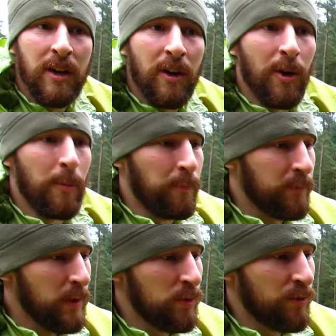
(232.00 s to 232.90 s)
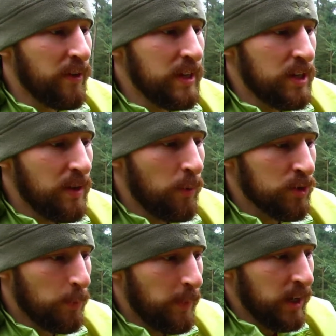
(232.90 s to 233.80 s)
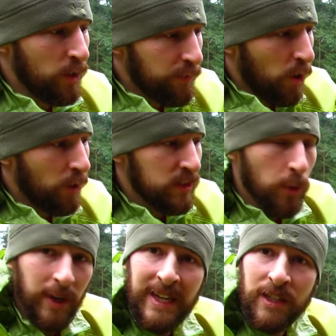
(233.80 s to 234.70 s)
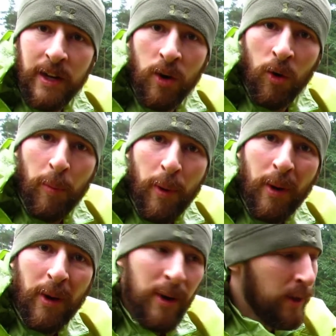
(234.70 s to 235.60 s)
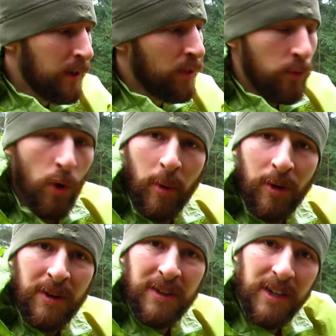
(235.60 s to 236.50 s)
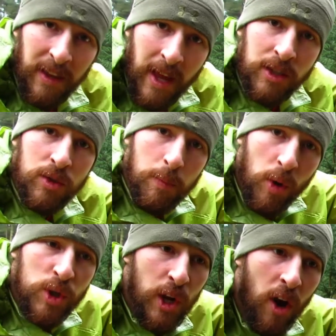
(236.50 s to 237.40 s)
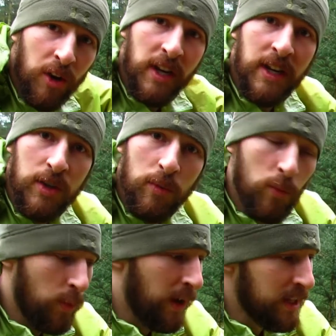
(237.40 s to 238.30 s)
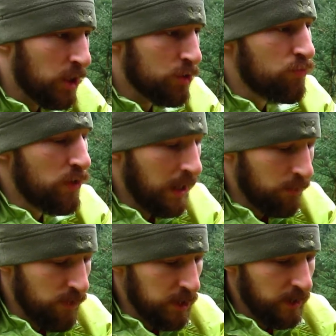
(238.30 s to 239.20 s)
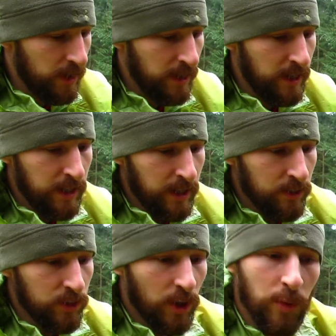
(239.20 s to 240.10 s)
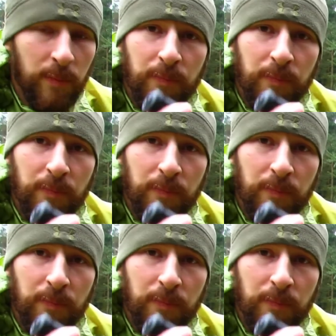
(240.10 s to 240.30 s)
It wasn't big enough for this, so I heated it up, the rubber, and then pushed it on, and as it wound, it got really rigid. So